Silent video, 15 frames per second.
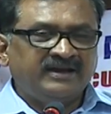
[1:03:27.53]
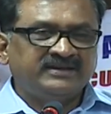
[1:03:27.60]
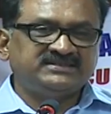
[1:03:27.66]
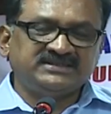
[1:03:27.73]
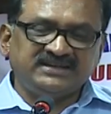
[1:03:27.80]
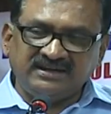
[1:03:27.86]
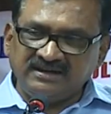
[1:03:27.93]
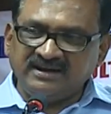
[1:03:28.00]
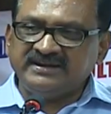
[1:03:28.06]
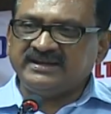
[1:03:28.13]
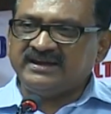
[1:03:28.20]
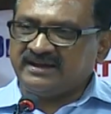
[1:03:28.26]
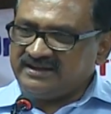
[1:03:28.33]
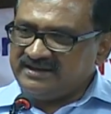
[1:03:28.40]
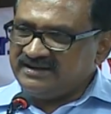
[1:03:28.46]
Skill ante
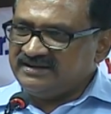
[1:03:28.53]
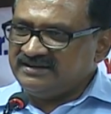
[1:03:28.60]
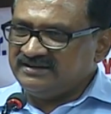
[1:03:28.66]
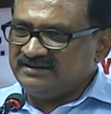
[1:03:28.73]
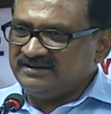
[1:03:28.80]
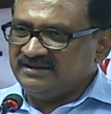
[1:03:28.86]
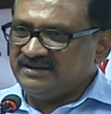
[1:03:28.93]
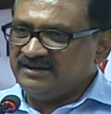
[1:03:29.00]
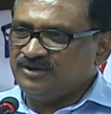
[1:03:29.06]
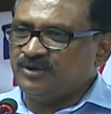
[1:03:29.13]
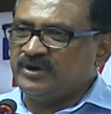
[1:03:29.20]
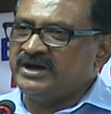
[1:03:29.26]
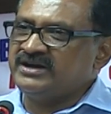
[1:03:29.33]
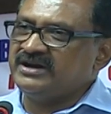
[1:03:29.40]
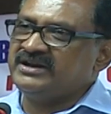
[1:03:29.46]
again
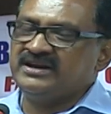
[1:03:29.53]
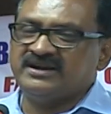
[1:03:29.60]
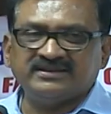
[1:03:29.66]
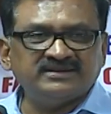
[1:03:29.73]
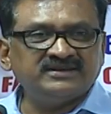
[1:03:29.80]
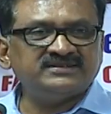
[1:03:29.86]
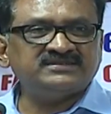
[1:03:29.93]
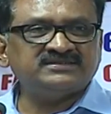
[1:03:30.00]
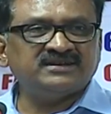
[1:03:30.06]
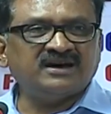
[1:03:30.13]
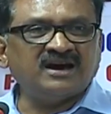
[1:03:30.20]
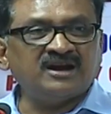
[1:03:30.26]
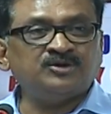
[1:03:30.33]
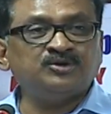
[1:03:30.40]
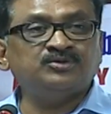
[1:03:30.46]
to entertain others
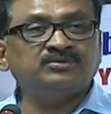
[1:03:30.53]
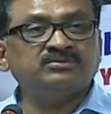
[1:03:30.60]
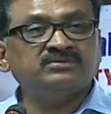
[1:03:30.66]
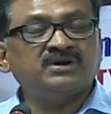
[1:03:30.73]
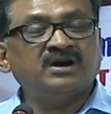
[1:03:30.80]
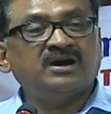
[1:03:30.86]
or to